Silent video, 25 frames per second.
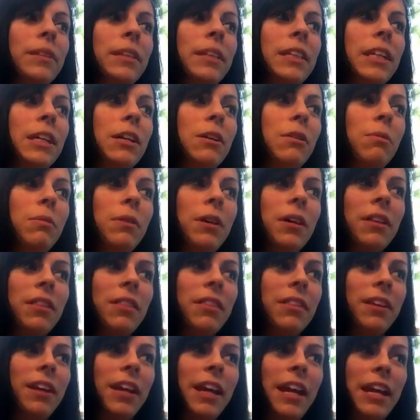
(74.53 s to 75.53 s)
deal
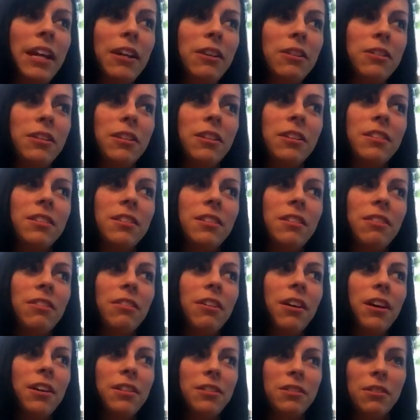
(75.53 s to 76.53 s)
with anxious
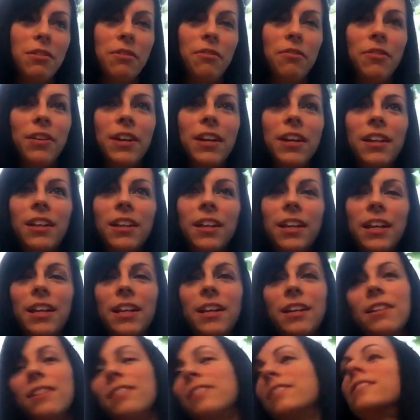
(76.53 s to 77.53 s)
thoughts or
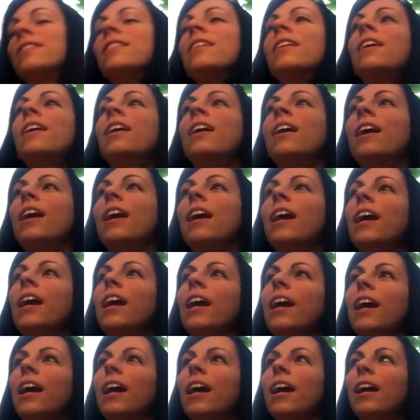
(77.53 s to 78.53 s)
feelings,
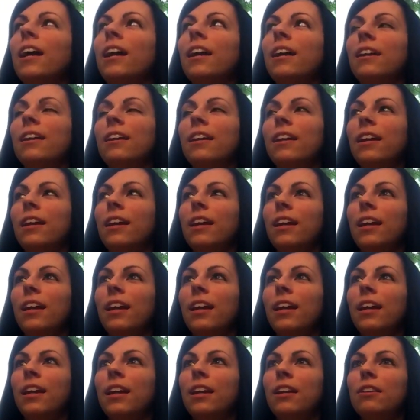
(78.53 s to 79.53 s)
and
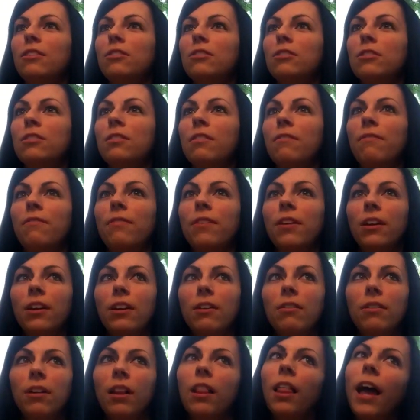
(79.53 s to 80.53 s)
it is just a
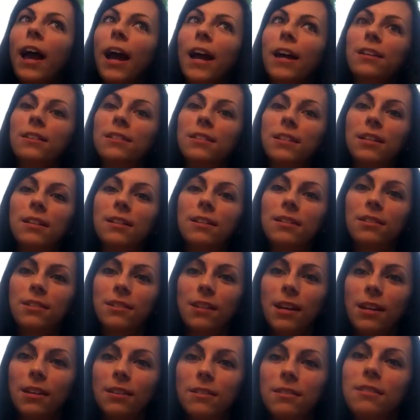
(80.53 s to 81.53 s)
very relaxing
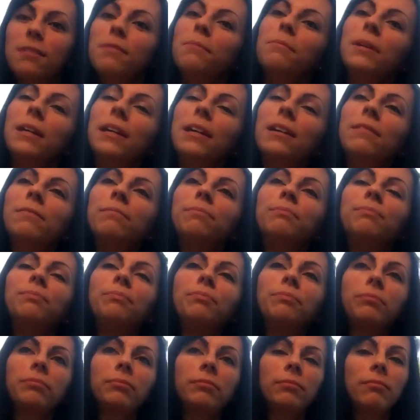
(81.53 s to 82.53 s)
scent to me.
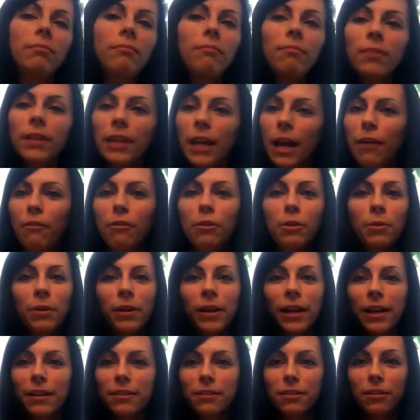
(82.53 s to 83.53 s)

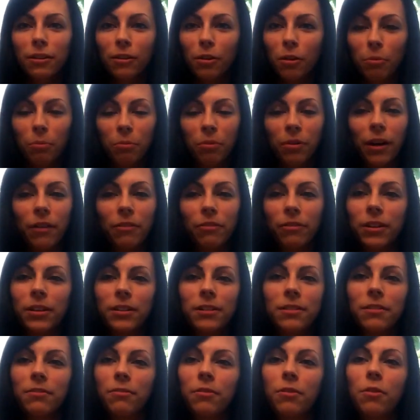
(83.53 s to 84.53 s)
Everyone has their own
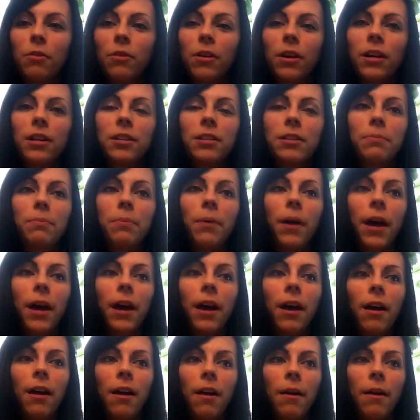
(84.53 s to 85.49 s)
preference, of course, but